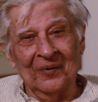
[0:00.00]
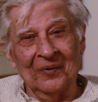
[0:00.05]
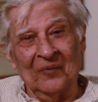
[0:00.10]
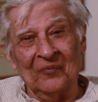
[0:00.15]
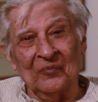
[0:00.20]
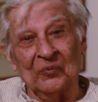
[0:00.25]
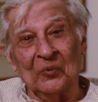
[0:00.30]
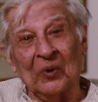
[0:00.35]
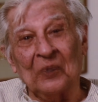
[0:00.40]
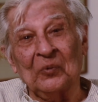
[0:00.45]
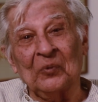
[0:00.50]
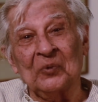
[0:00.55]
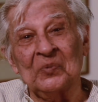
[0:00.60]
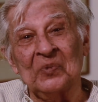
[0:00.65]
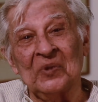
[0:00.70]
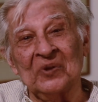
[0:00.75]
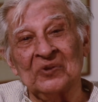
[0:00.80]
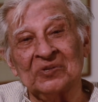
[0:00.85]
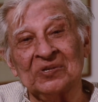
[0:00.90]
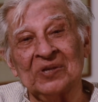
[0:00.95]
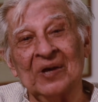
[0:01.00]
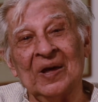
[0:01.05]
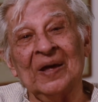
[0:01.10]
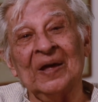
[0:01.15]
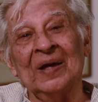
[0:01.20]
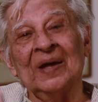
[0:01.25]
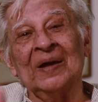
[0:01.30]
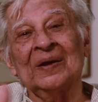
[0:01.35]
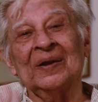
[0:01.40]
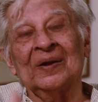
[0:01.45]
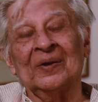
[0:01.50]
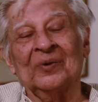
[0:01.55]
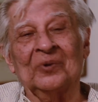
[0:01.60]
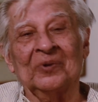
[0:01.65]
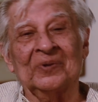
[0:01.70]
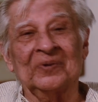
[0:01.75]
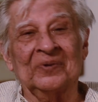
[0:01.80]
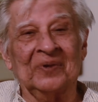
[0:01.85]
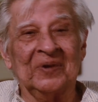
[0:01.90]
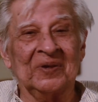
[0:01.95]
what was being said and all
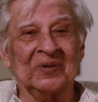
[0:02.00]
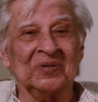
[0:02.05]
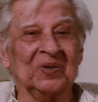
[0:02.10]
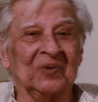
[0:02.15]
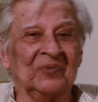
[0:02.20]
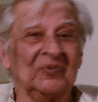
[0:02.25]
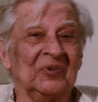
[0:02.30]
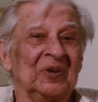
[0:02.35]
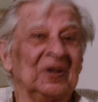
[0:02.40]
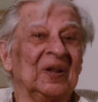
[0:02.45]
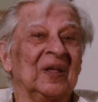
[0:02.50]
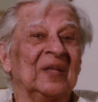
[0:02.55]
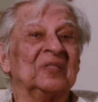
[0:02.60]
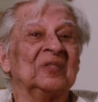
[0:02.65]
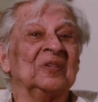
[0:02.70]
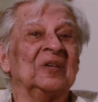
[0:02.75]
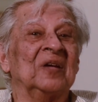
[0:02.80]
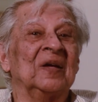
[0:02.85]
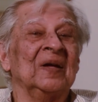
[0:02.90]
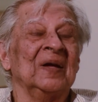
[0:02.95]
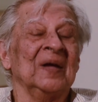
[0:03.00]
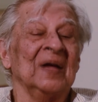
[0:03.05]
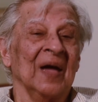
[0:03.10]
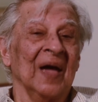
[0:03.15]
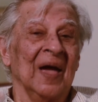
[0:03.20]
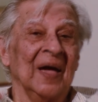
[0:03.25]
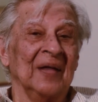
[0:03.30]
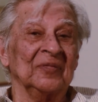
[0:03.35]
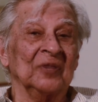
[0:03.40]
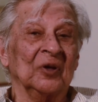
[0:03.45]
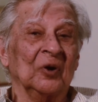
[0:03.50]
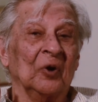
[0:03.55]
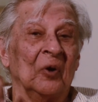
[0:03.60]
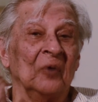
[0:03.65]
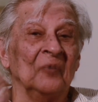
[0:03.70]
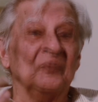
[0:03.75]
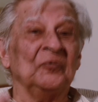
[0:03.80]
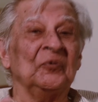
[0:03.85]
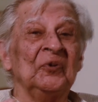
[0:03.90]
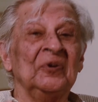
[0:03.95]
the rest of it, and the
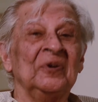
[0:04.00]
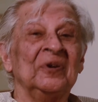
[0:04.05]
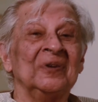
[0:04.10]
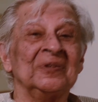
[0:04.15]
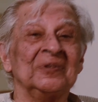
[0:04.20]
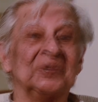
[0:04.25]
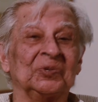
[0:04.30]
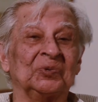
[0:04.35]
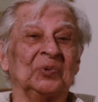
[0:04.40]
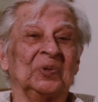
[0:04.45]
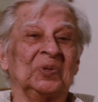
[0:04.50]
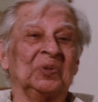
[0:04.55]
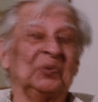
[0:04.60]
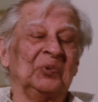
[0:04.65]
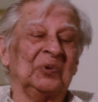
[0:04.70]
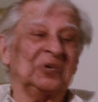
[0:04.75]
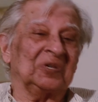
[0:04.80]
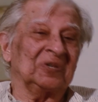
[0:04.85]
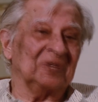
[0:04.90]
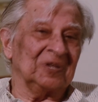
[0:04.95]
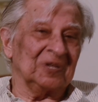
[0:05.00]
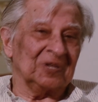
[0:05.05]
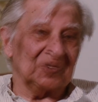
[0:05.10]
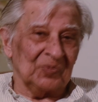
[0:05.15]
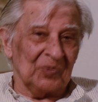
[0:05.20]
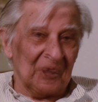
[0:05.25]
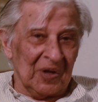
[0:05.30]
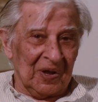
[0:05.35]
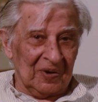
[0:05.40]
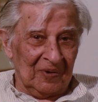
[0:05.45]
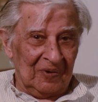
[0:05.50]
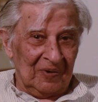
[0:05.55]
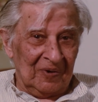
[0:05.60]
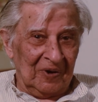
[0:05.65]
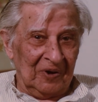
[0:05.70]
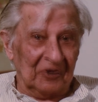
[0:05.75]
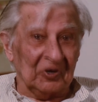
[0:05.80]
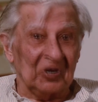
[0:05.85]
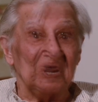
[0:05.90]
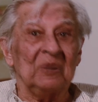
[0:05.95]
confidence with which this man,
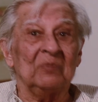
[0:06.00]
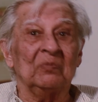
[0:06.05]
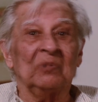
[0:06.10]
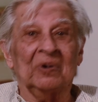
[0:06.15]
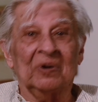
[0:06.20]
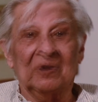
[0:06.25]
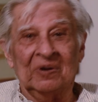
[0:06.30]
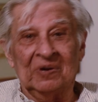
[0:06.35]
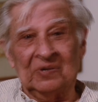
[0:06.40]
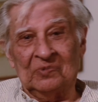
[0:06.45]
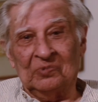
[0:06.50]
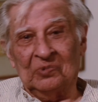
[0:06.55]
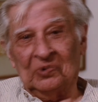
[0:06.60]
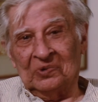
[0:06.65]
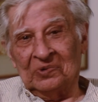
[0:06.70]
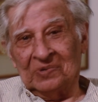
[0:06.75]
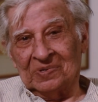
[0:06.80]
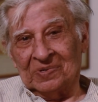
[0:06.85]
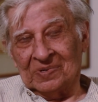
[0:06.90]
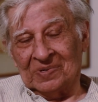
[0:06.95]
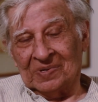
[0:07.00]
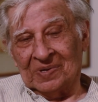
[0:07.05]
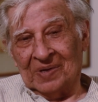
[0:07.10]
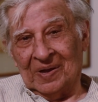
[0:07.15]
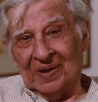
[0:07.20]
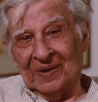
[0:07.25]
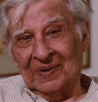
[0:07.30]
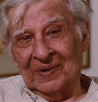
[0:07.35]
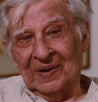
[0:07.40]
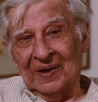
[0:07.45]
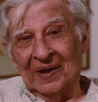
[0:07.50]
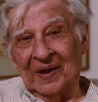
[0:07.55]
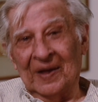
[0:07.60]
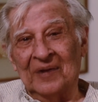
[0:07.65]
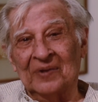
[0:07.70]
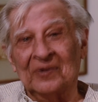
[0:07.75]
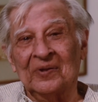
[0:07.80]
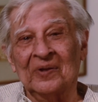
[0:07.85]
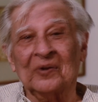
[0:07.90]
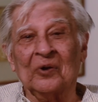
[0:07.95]
Greenberg it was,
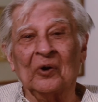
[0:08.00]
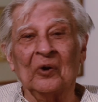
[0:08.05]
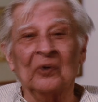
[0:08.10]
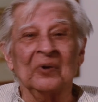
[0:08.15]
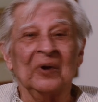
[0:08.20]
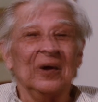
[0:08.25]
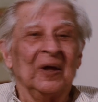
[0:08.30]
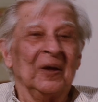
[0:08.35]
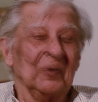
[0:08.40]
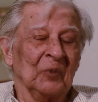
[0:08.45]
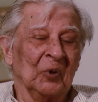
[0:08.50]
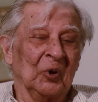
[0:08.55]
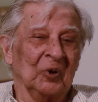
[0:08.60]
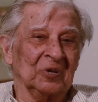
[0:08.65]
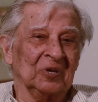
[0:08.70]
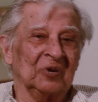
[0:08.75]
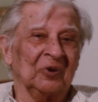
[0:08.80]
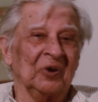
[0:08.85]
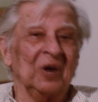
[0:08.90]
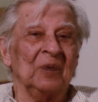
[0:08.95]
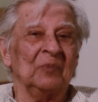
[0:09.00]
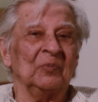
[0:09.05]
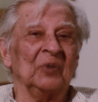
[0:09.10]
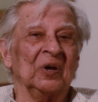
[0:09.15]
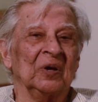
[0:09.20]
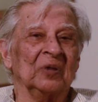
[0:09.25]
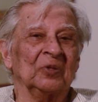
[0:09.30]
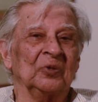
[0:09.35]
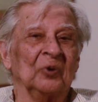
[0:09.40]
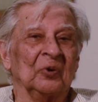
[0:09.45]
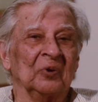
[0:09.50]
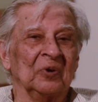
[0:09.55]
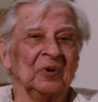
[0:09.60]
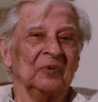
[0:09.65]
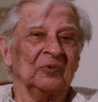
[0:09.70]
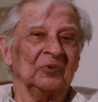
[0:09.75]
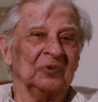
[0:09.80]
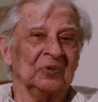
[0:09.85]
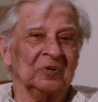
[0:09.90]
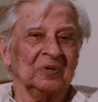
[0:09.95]
because Greenberg thought he
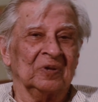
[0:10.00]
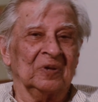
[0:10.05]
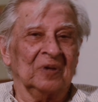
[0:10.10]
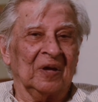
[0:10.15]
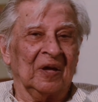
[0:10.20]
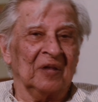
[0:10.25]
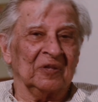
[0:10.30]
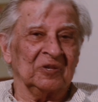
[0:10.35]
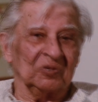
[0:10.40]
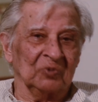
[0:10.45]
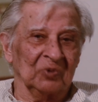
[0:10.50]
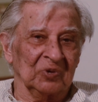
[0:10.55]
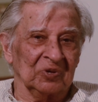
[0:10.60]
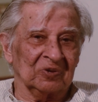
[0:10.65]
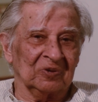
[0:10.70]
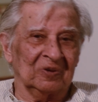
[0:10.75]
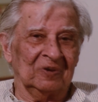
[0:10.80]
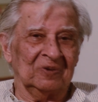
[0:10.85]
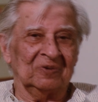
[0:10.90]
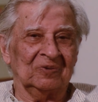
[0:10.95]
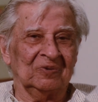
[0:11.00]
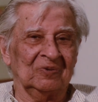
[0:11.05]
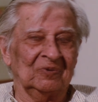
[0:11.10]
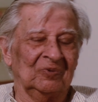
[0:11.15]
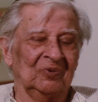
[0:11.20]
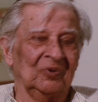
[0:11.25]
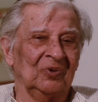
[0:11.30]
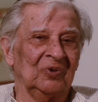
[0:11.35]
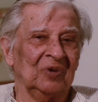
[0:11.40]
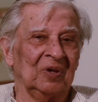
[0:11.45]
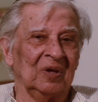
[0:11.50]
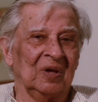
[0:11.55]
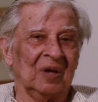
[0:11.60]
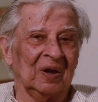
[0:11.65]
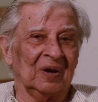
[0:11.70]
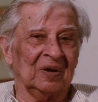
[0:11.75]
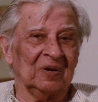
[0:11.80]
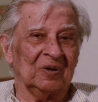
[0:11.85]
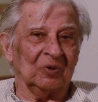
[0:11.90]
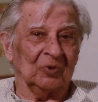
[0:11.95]
was a cat's whiskers, you know, he
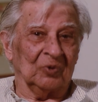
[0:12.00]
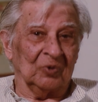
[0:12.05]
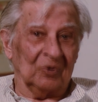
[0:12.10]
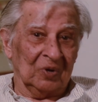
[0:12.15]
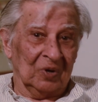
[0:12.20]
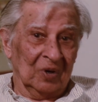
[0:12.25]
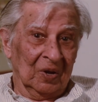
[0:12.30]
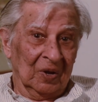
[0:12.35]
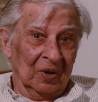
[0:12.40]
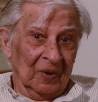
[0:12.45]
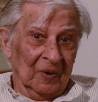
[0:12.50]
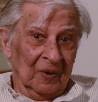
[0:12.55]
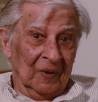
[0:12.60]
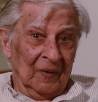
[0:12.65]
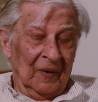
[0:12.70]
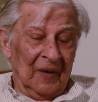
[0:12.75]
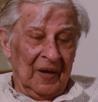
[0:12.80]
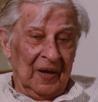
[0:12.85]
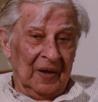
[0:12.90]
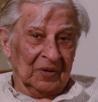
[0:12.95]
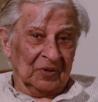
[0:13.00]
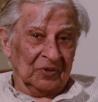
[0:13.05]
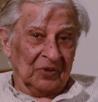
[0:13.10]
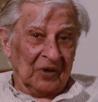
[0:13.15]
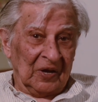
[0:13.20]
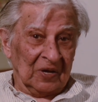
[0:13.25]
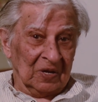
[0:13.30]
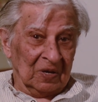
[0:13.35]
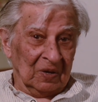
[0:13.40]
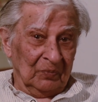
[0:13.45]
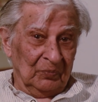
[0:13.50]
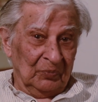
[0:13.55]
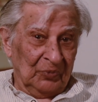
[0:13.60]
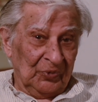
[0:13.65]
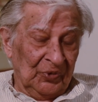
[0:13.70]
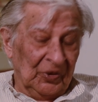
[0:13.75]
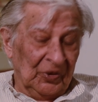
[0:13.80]
had it all. And Tyeb